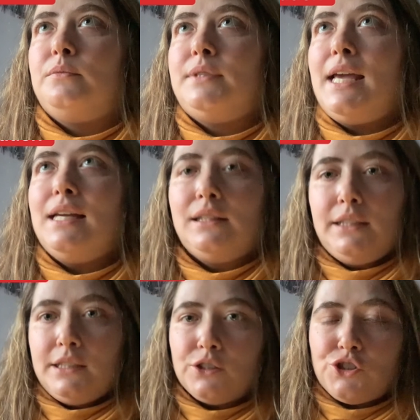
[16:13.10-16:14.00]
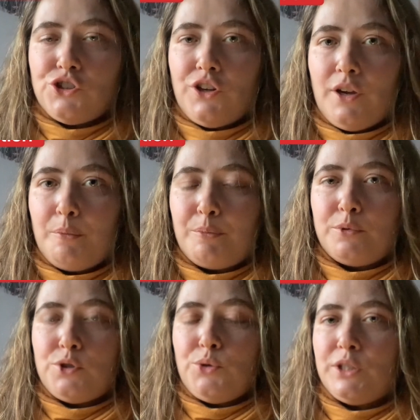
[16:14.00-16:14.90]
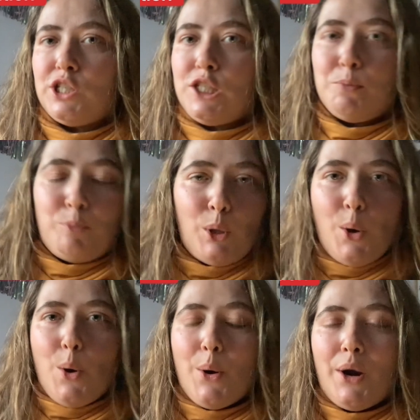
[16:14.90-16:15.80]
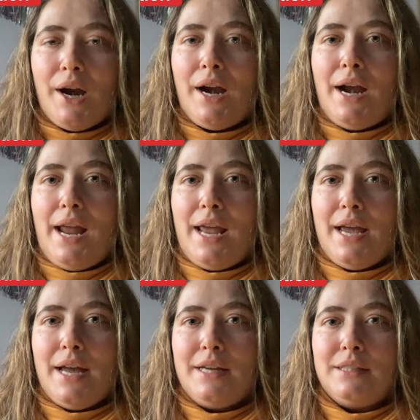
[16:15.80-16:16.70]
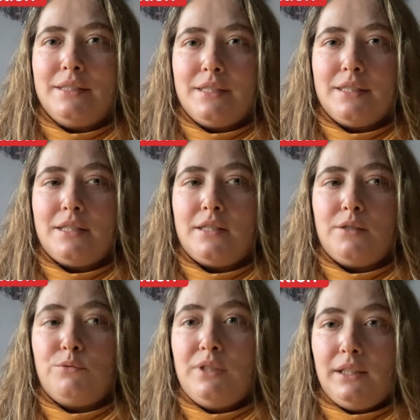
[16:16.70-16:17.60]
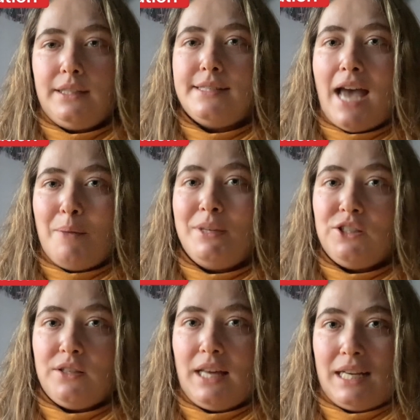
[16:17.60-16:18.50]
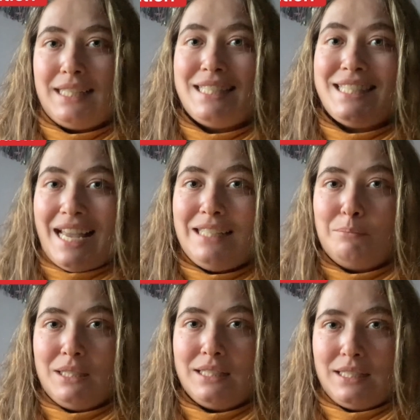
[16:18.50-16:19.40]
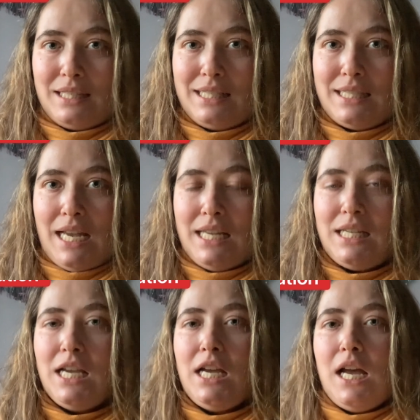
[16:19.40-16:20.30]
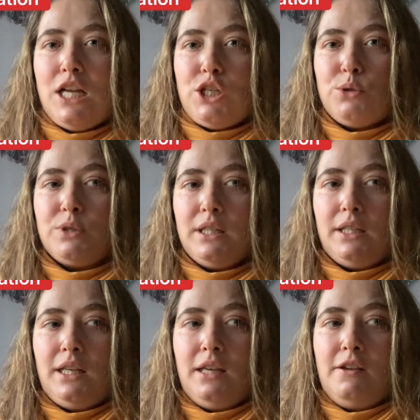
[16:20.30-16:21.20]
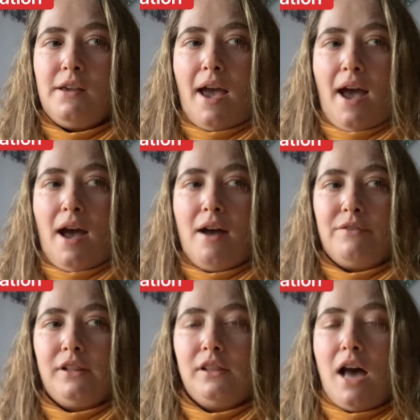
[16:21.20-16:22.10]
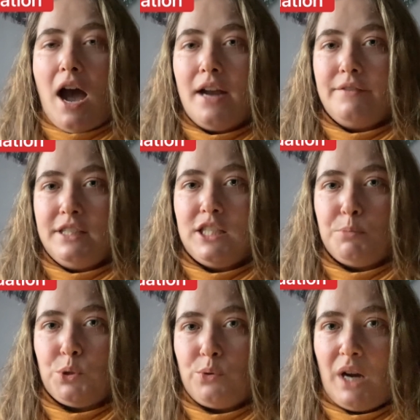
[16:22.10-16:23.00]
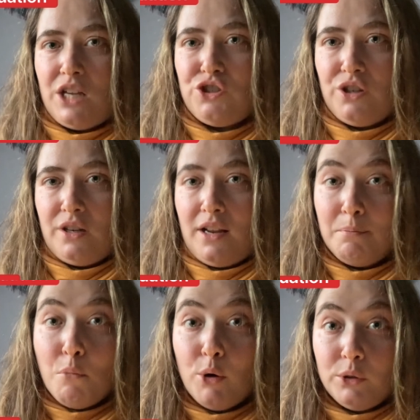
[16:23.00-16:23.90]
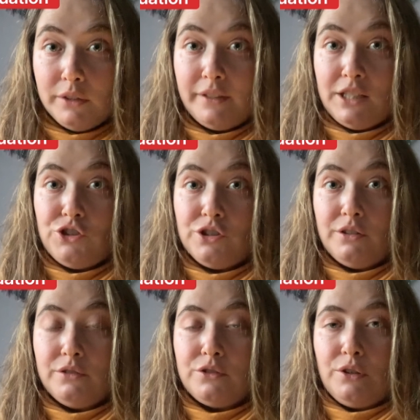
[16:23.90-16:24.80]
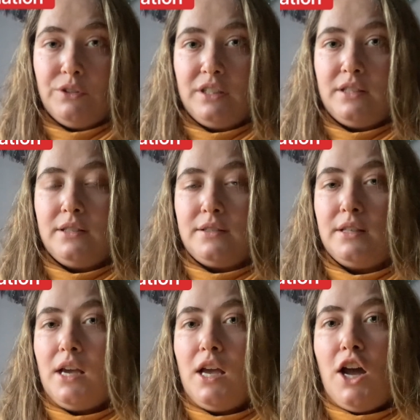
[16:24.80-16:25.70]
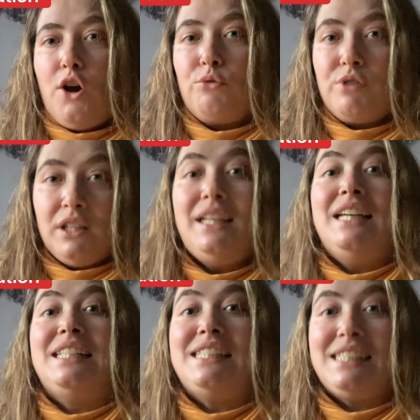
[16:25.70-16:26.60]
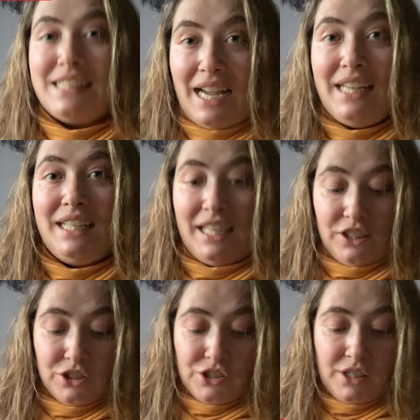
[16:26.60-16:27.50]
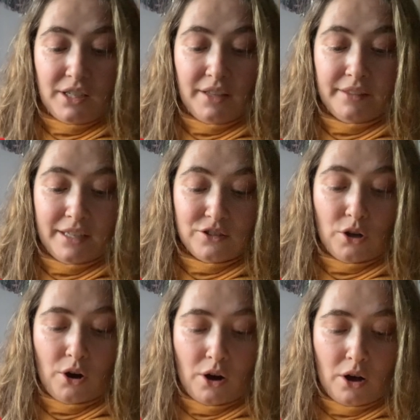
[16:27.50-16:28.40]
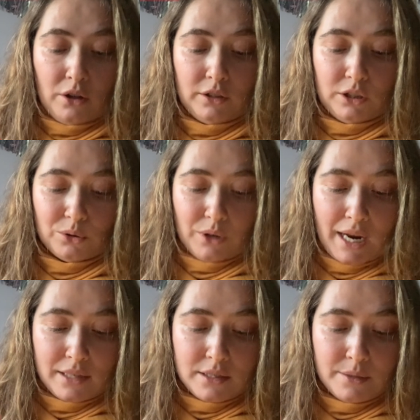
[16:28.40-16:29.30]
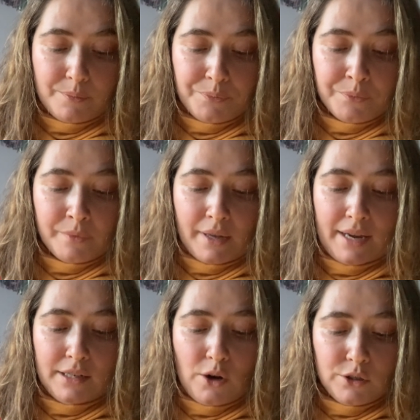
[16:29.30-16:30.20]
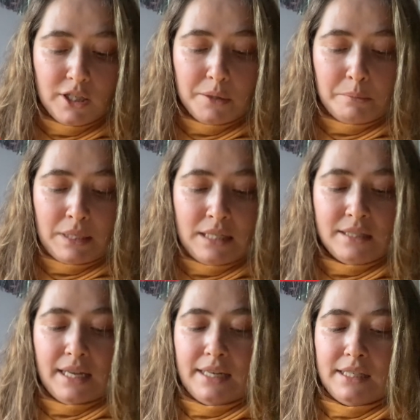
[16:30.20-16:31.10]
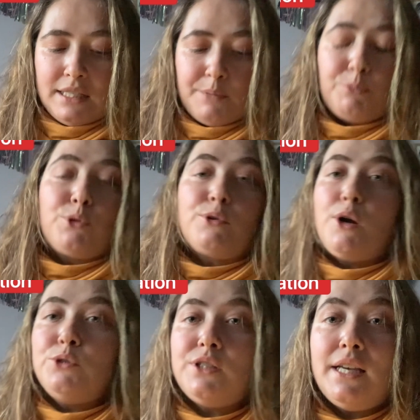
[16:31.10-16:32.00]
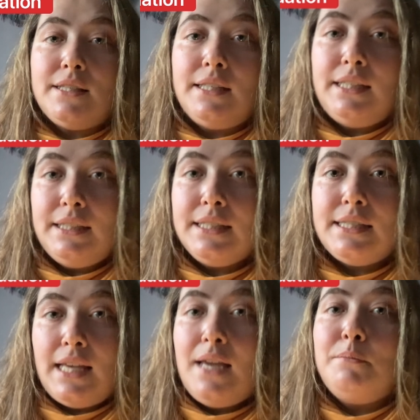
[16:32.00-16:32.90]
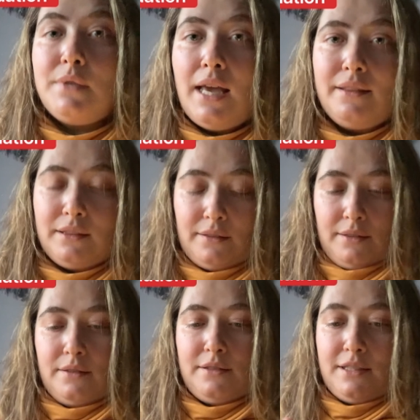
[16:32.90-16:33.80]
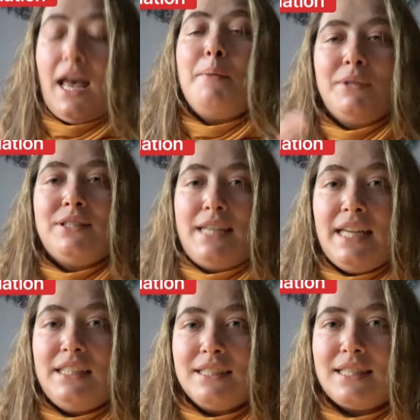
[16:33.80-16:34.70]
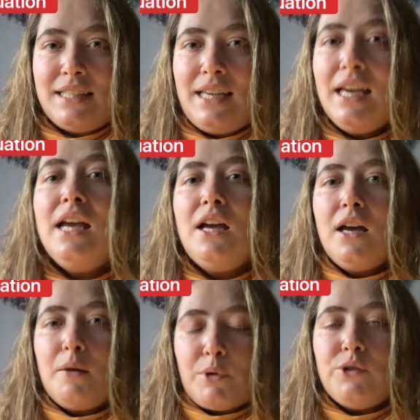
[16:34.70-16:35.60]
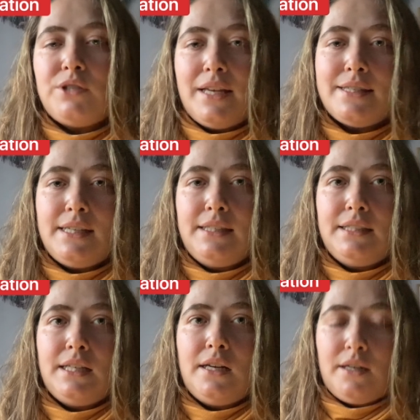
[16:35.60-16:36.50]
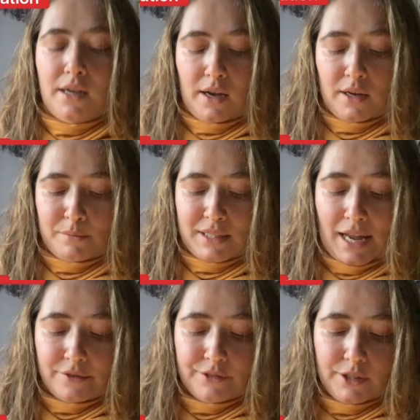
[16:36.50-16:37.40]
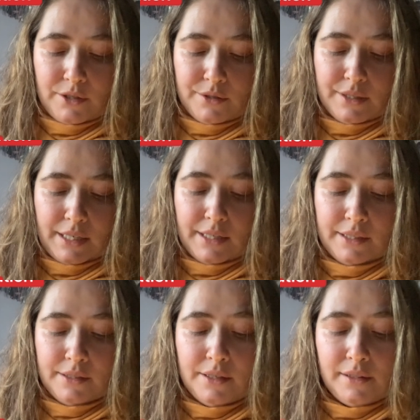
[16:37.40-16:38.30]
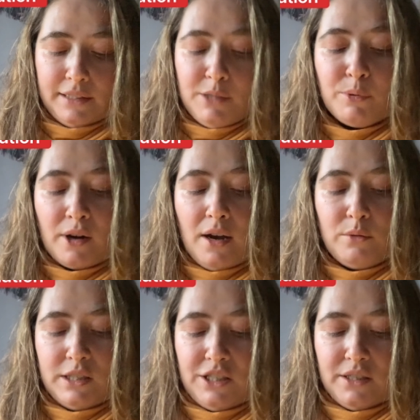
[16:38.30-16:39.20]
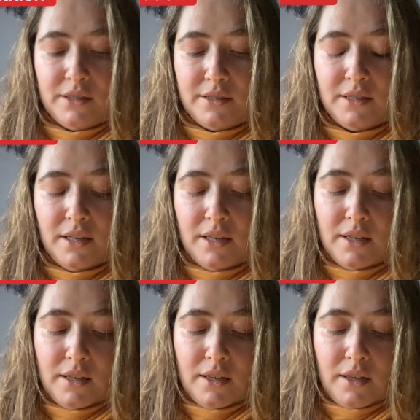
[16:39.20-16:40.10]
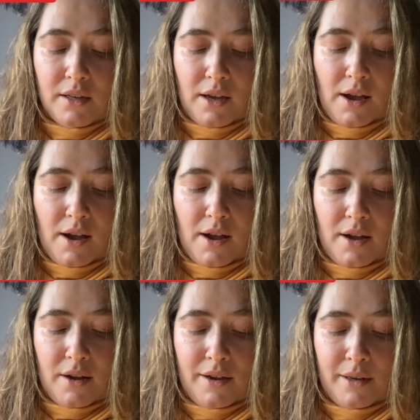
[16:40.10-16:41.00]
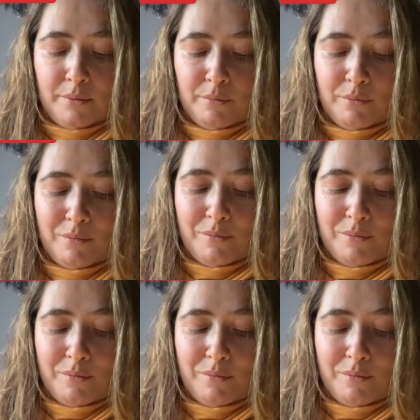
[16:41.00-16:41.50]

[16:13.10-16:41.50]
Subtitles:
take leadership, to explore and really tap into that excitement, as I said, to really have a lot of inspiration and motivation. So this is really exciting energy, and that's all great. And it also means that it's processing in the same, simultaneously processing the South Node in Libra, which is, I